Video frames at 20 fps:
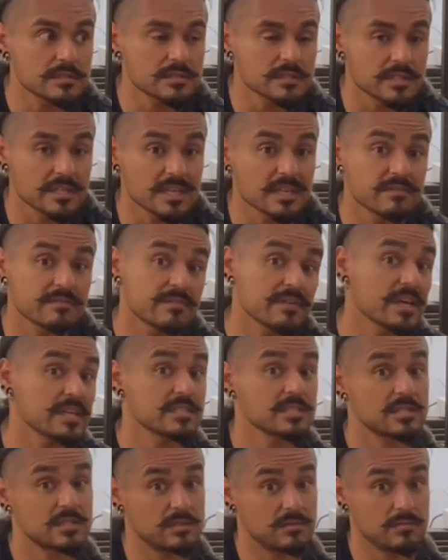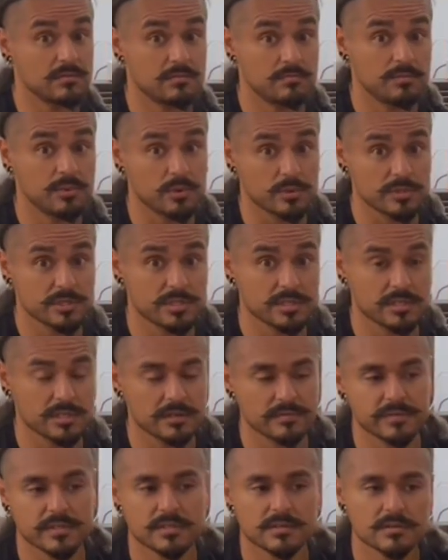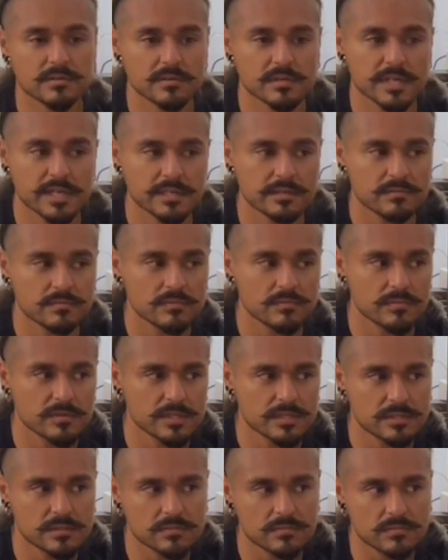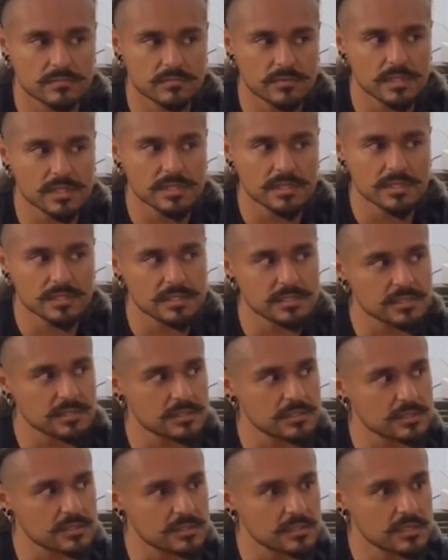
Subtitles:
the advanced portion of it, and which really isn't